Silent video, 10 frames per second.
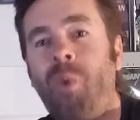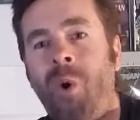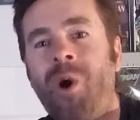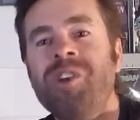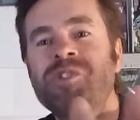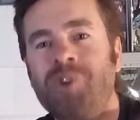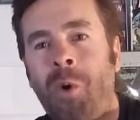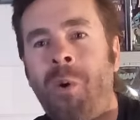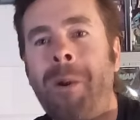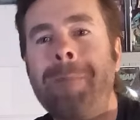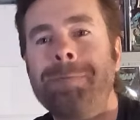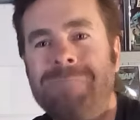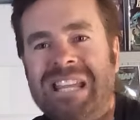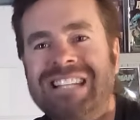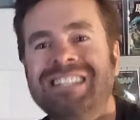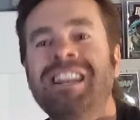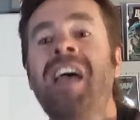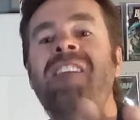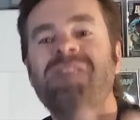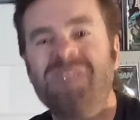a worn, torn, beaten